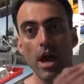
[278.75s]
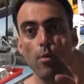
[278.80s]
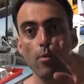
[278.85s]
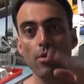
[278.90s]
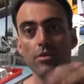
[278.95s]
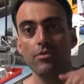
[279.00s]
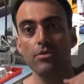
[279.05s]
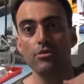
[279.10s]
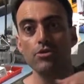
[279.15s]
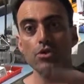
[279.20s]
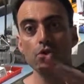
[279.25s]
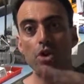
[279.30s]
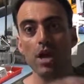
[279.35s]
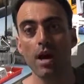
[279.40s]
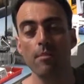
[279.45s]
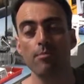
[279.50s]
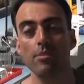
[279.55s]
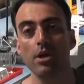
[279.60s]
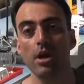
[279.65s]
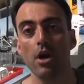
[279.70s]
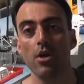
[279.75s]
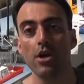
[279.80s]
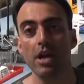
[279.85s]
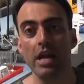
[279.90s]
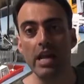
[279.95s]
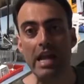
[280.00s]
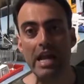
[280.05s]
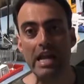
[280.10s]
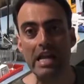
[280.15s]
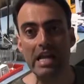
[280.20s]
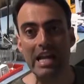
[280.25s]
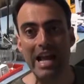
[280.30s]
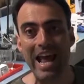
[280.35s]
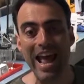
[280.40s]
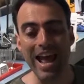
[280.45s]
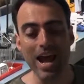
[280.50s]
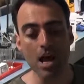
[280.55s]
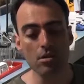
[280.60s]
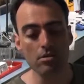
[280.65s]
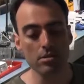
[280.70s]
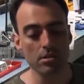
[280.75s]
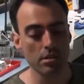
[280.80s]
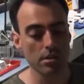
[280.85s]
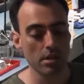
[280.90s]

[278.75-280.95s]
with the dewlap going in and out.